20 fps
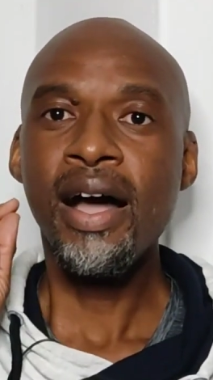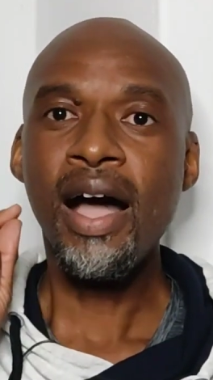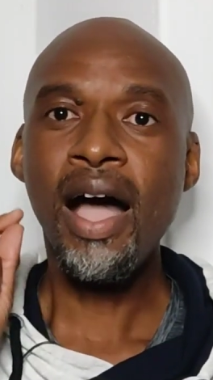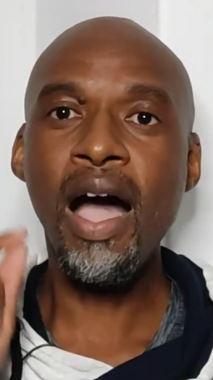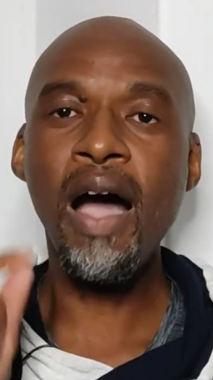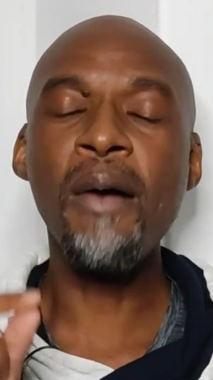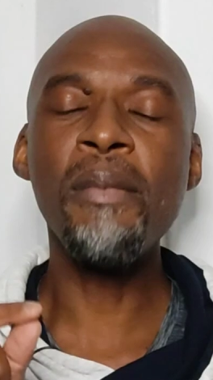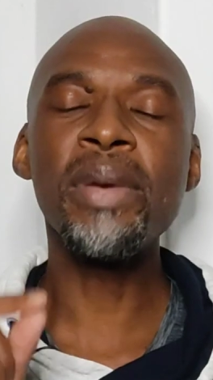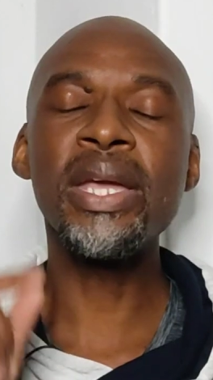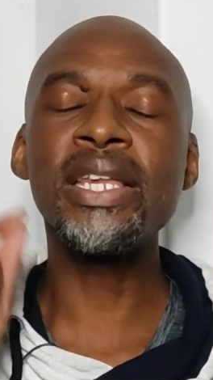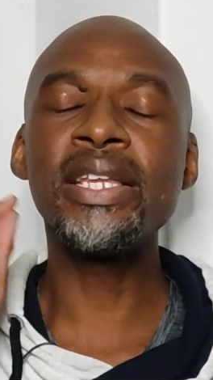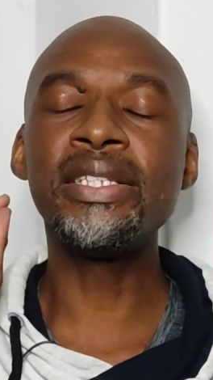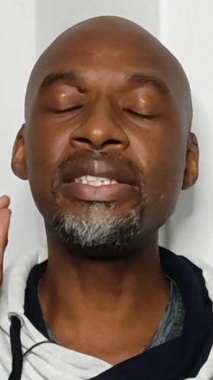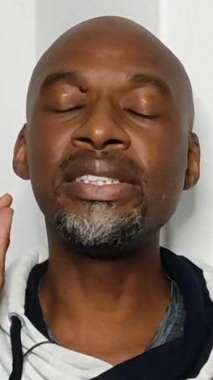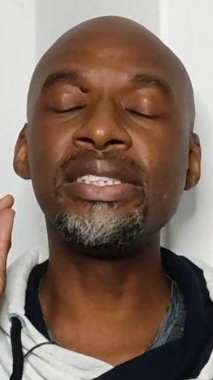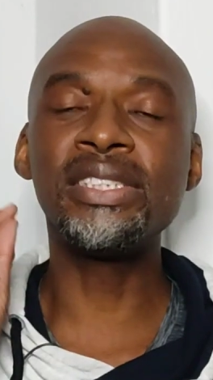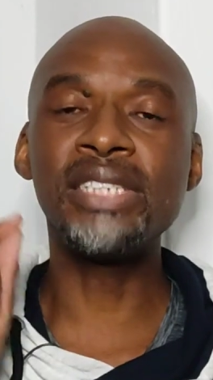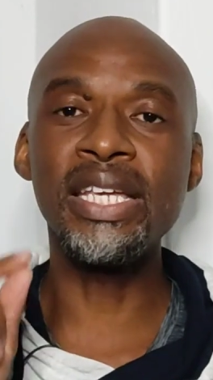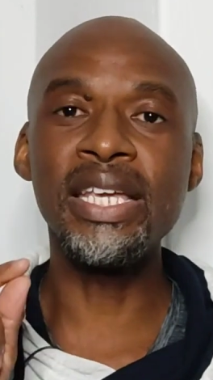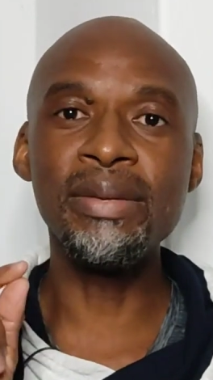How
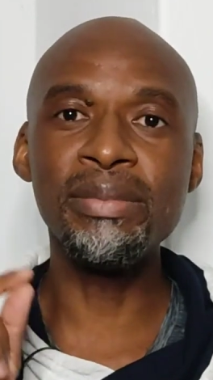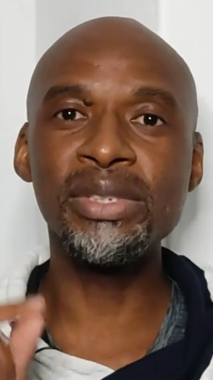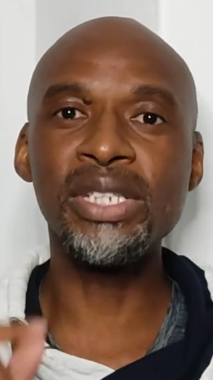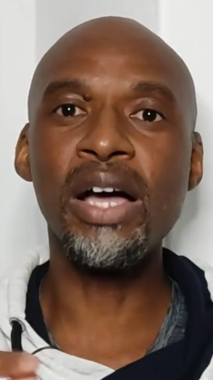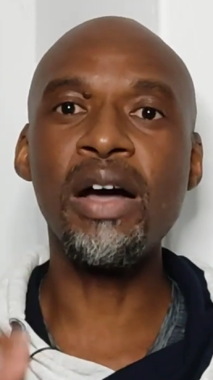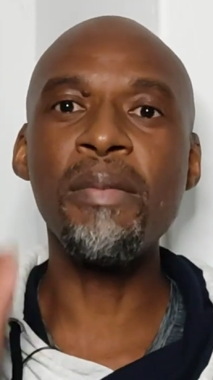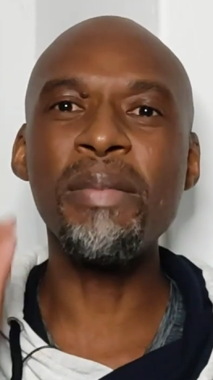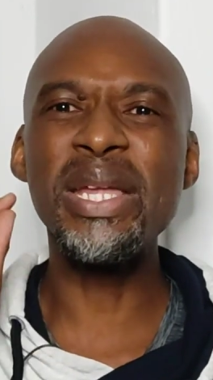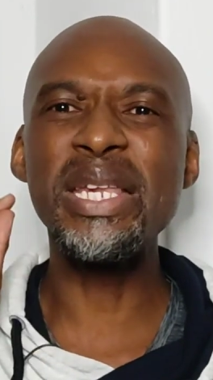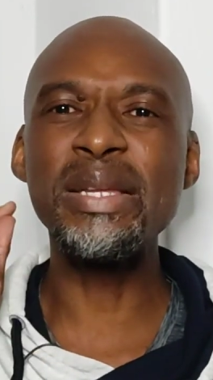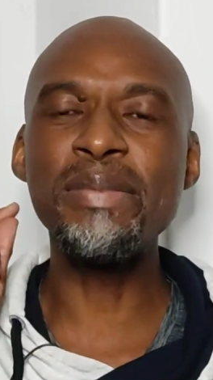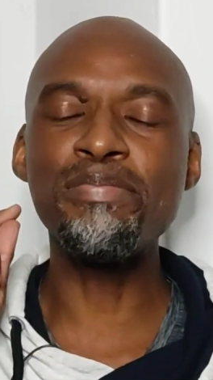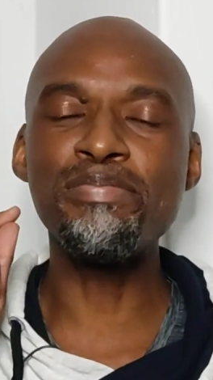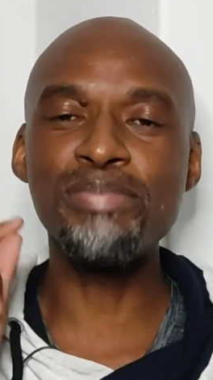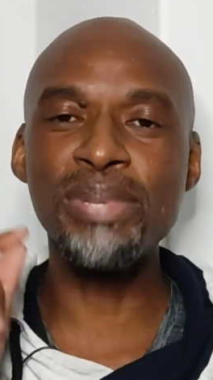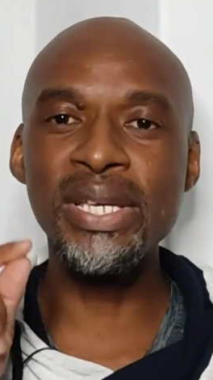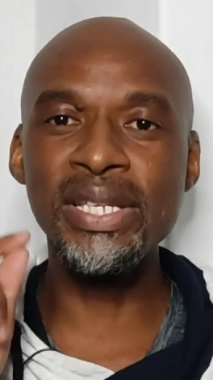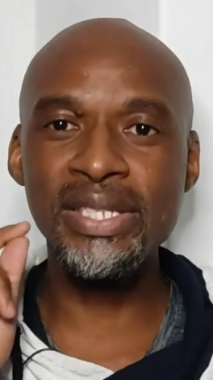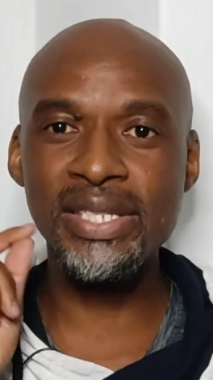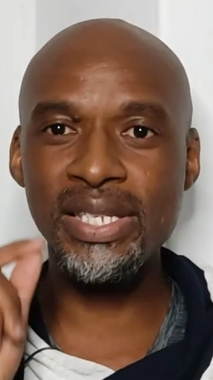many teams, how many
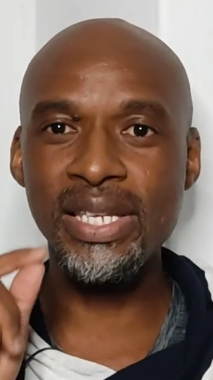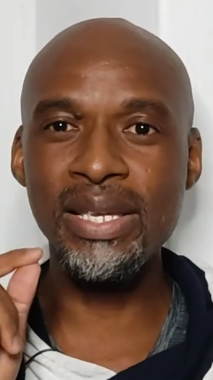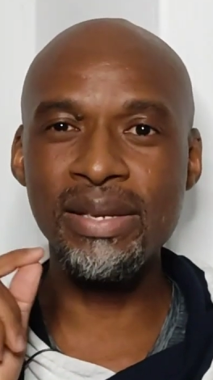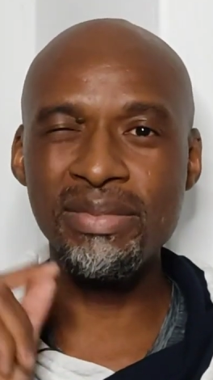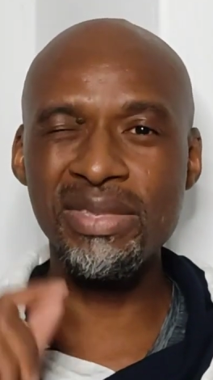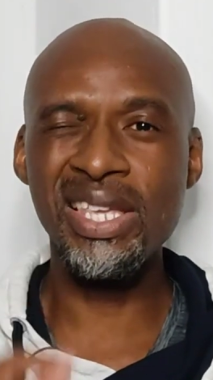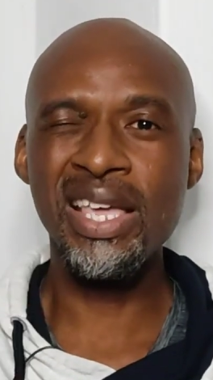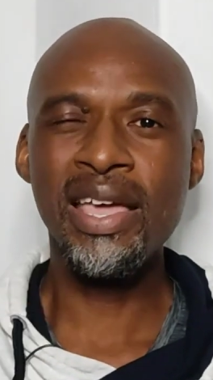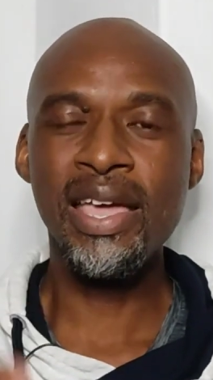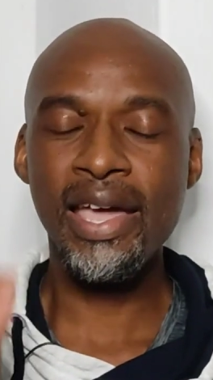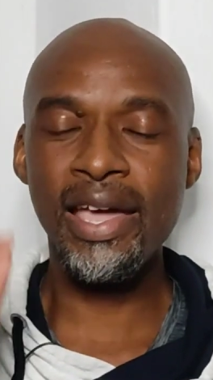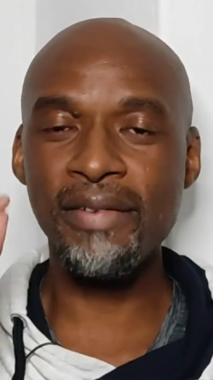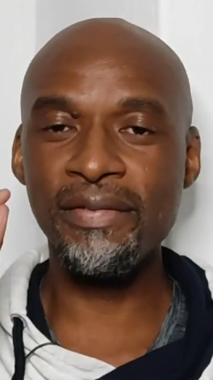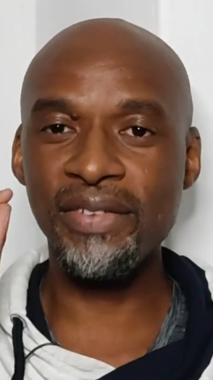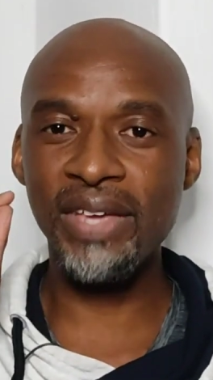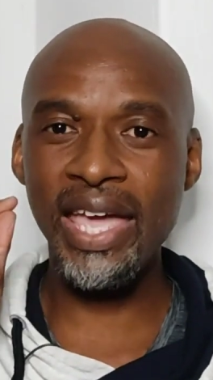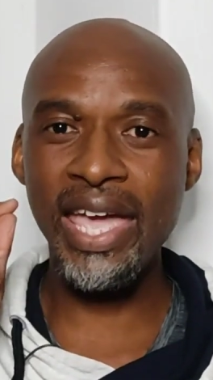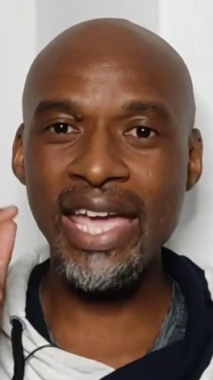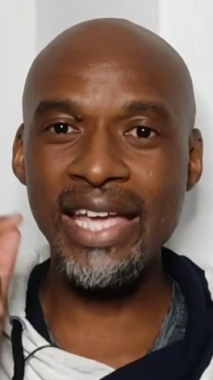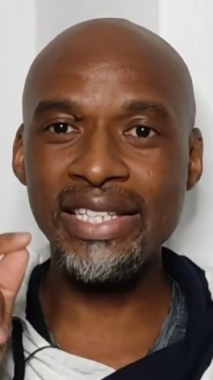big teams
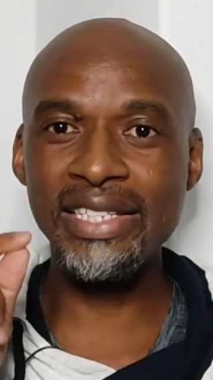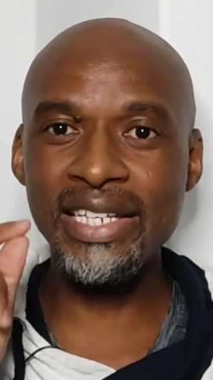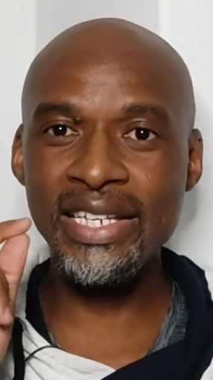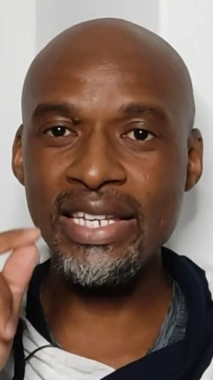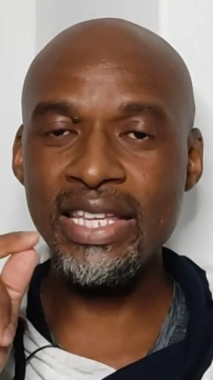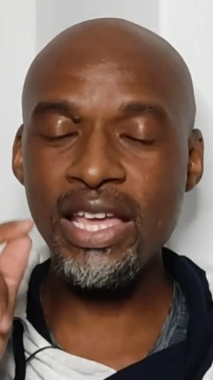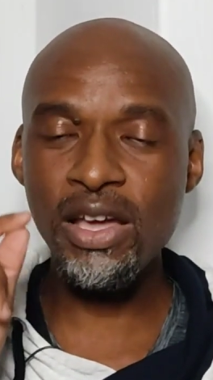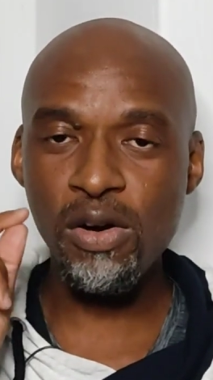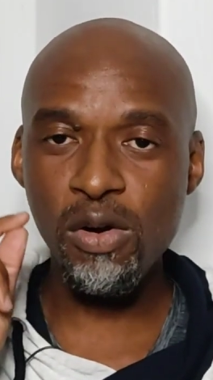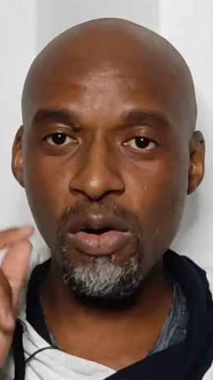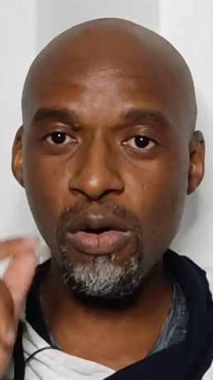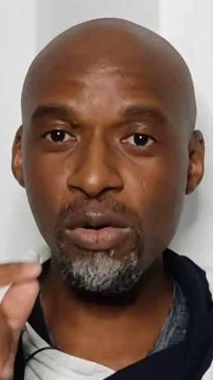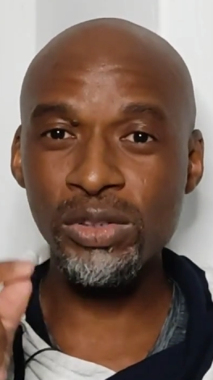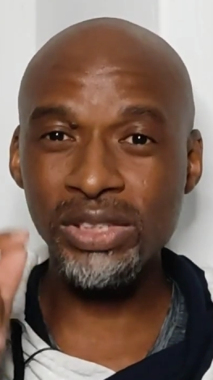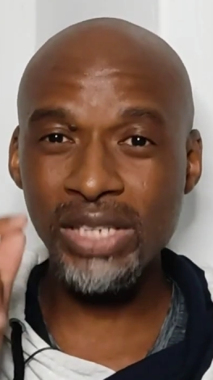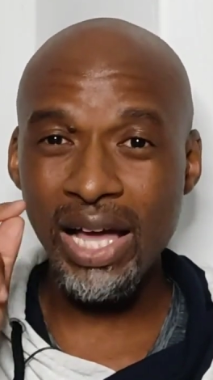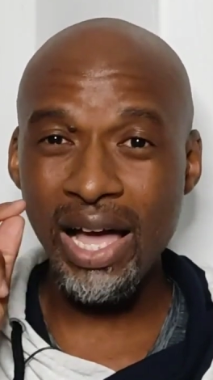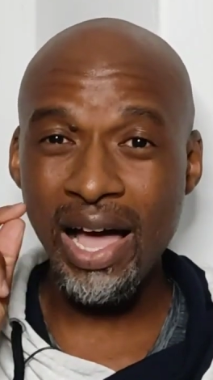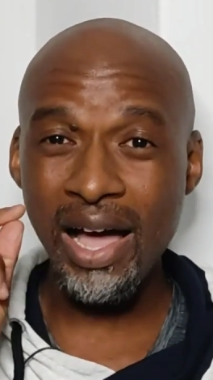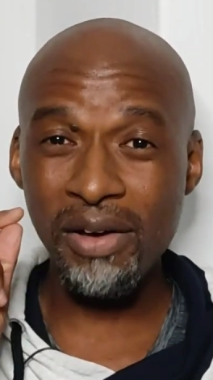have 18 year olds